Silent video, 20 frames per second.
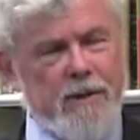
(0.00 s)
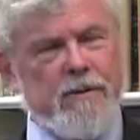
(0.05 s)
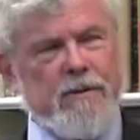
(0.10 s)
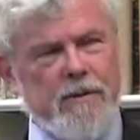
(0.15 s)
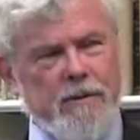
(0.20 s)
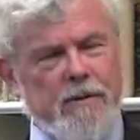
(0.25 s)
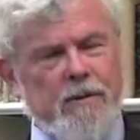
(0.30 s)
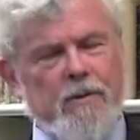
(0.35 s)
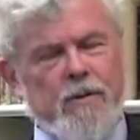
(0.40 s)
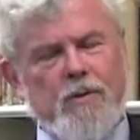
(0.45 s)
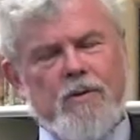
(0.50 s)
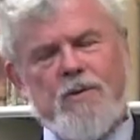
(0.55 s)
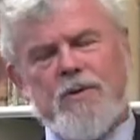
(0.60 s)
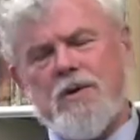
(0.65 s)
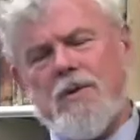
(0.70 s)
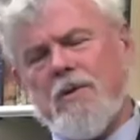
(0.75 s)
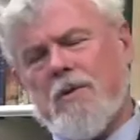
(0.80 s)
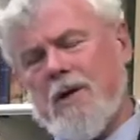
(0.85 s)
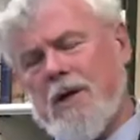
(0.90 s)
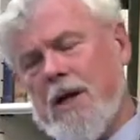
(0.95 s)
it and right. so forth and
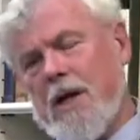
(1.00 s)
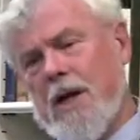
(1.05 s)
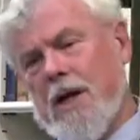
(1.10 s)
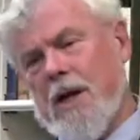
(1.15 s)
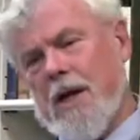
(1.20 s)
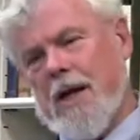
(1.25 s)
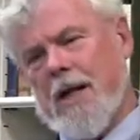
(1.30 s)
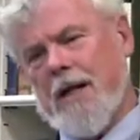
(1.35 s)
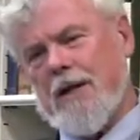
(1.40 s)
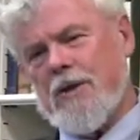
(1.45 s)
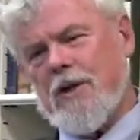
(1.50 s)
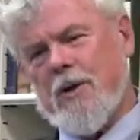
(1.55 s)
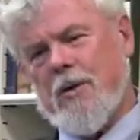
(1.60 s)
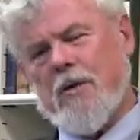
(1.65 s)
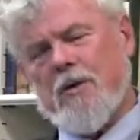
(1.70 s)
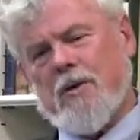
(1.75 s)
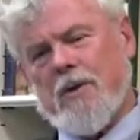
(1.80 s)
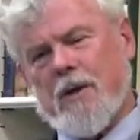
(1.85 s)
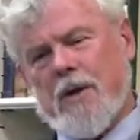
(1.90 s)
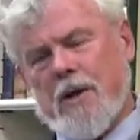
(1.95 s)
so on.
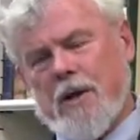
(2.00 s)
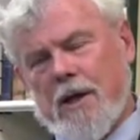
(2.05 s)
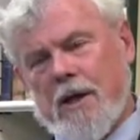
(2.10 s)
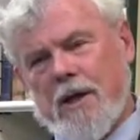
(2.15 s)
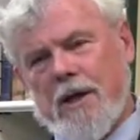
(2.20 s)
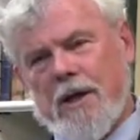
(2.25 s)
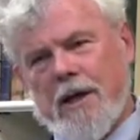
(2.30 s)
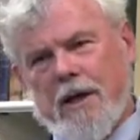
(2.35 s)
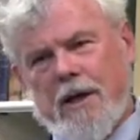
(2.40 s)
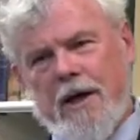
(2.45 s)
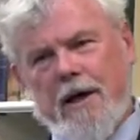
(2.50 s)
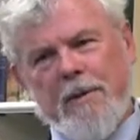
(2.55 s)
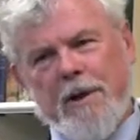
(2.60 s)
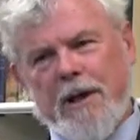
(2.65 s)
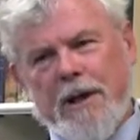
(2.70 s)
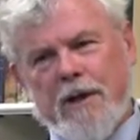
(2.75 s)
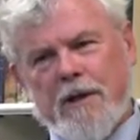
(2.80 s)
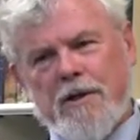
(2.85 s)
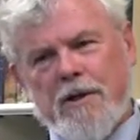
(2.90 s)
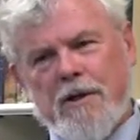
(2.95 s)
So, I
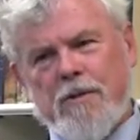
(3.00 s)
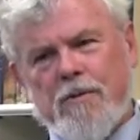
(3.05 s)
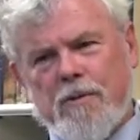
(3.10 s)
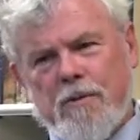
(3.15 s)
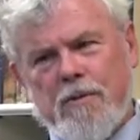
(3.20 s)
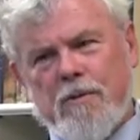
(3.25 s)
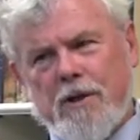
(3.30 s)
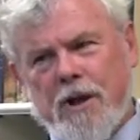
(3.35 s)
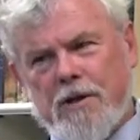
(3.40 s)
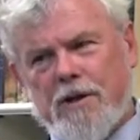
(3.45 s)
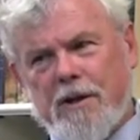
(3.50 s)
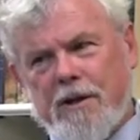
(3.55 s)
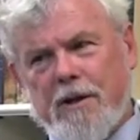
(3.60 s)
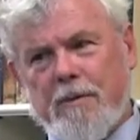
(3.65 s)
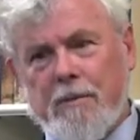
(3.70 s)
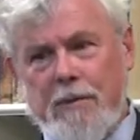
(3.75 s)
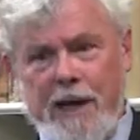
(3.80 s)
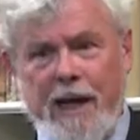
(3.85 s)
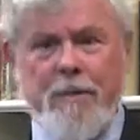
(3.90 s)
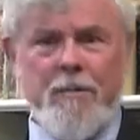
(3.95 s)
mean, there's no question
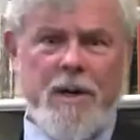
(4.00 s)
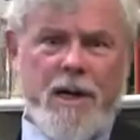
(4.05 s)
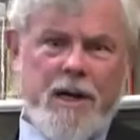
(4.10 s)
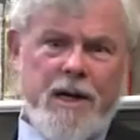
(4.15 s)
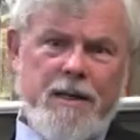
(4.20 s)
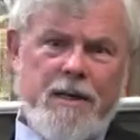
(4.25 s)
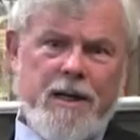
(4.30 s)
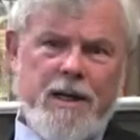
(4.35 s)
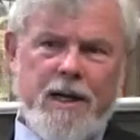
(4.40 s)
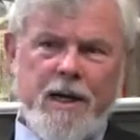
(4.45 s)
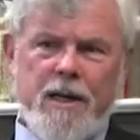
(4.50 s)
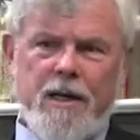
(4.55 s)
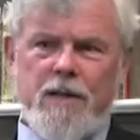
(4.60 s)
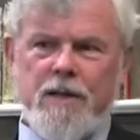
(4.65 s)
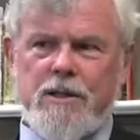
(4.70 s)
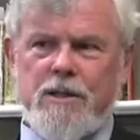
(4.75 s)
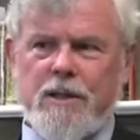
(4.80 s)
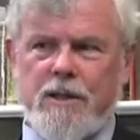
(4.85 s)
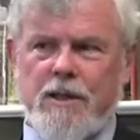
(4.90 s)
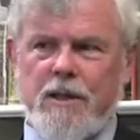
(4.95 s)
in my mind that
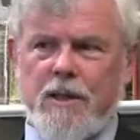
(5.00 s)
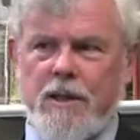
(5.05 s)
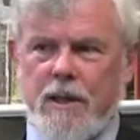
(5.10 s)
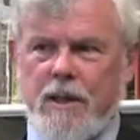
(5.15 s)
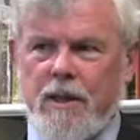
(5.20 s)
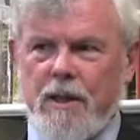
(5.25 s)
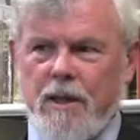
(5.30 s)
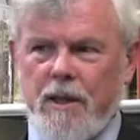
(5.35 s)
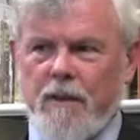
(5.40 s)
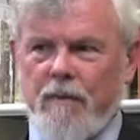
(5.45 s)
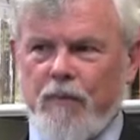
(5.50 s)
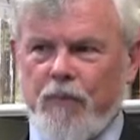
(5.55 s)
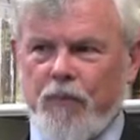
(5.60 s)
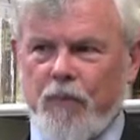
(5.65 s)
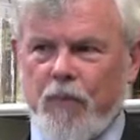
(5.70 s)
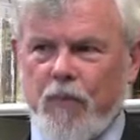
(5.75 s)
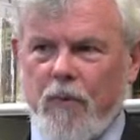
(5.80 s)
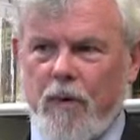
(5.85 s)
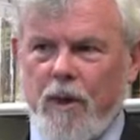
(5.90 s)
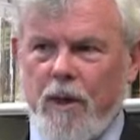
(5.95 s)
he's
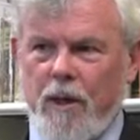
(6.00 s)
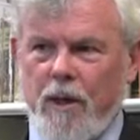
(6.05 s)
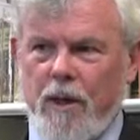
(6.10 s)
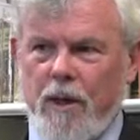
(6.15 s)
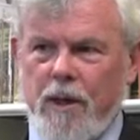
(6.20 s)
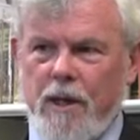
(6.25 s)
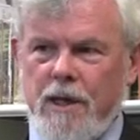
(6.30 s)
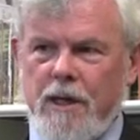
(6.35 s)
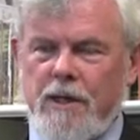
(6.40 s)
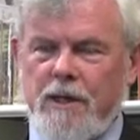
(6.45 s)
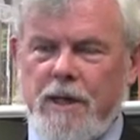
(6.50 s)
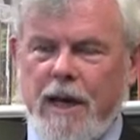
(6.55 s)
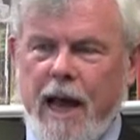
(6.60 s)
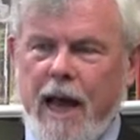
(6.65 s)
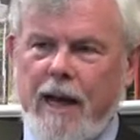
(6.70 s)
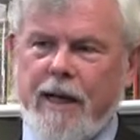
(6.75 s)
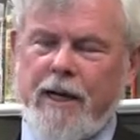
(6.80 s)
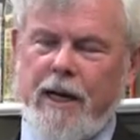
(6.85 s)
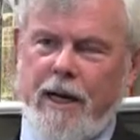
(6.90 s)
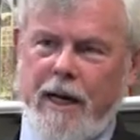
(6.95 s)
he's
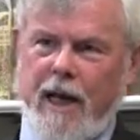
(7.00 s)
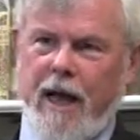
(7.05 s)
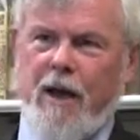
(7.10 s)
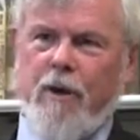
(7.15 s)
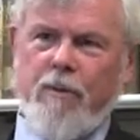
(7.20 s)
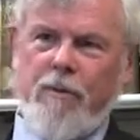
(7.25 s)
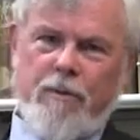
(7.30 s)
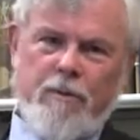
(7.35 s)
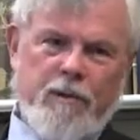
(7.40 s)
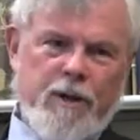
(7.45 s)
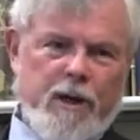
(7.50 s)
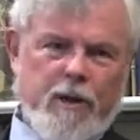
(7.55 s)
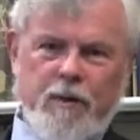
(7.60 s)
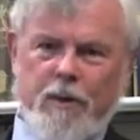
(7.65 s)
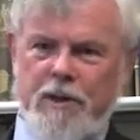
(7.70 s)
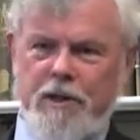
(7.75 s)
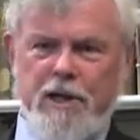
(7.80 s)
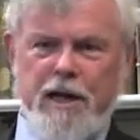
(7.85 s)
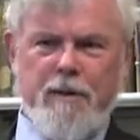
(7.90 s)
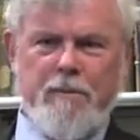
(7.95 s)
acting out, you
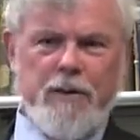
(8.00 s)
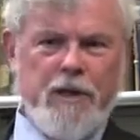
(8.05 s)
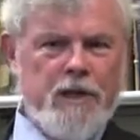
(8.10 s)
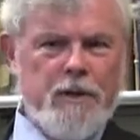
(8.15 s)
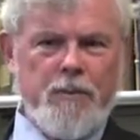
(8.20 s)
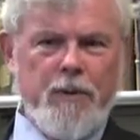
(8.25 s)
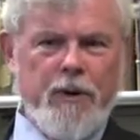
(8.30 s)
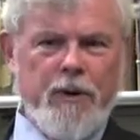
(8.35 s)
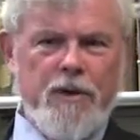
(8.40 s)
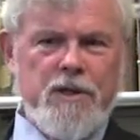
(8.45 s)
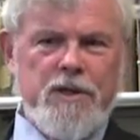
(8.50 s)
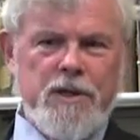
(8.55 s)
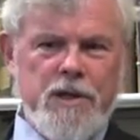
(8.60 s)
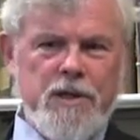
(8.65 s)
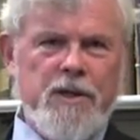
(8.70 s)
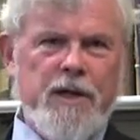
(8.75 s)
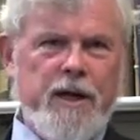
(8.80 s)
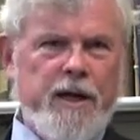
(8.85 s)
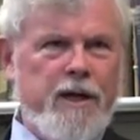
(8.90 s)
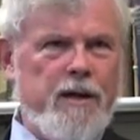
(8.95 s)
know, a deep experience
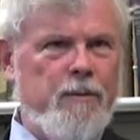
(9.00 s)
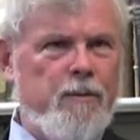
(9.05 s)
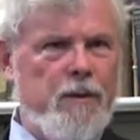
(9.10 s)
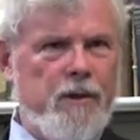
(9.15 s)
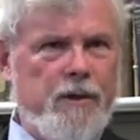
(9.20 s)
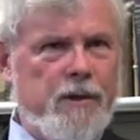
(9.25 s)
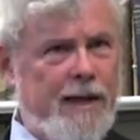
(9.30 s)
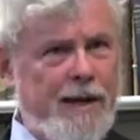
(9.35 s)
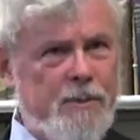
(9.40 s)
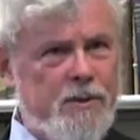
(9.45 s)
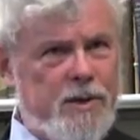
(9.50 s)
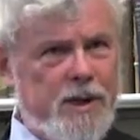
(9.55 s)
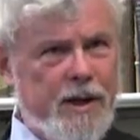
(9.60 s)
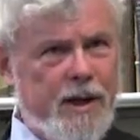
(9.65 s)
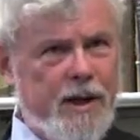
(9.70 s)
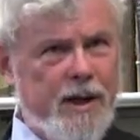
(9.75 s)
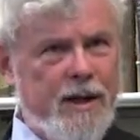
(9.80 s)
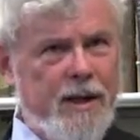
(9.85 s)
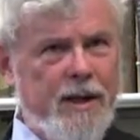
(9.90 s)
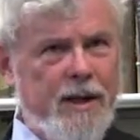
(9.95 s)
he's had with
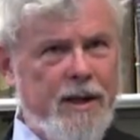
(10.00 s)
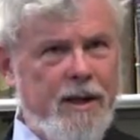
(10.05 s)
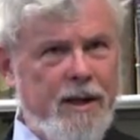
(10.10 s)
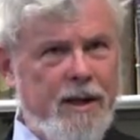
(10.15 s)
typesetting